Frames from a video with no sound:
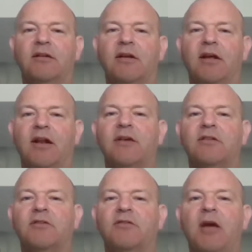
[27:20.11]
and as
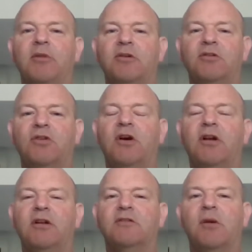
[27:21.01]
the family
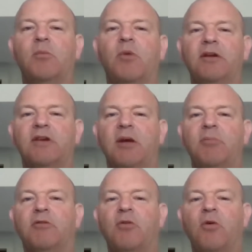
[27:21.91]
should in some way, shape,
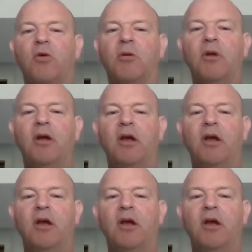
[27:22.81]
or form.